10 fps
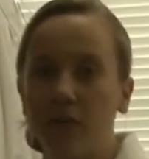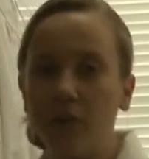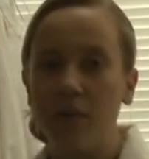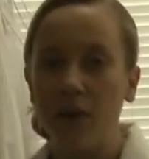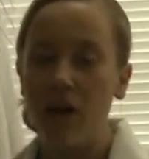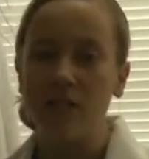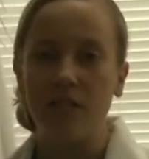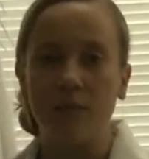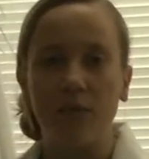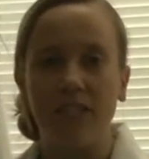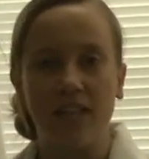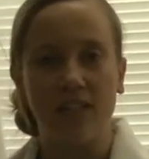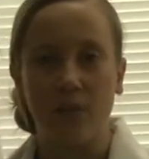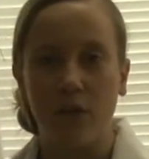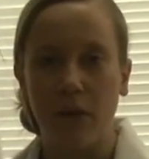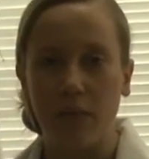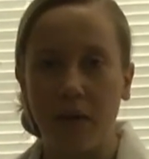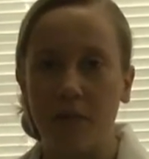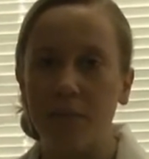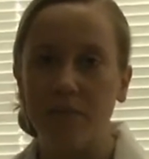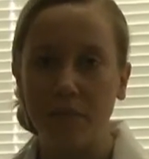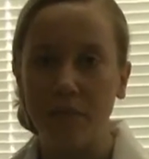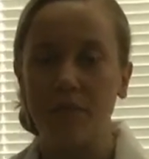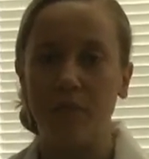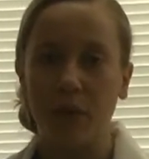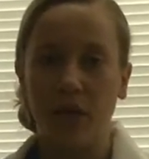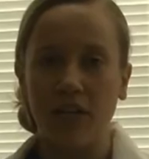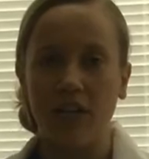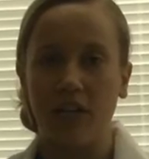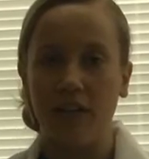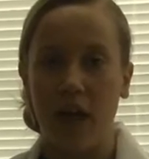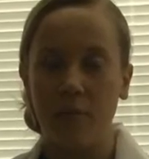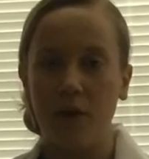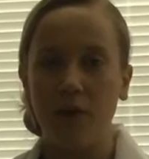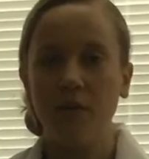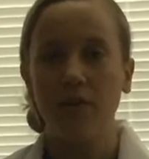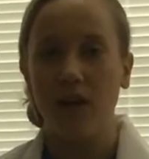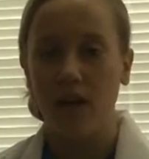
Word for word: you want to put on some protective equipment. Put on a lab coat,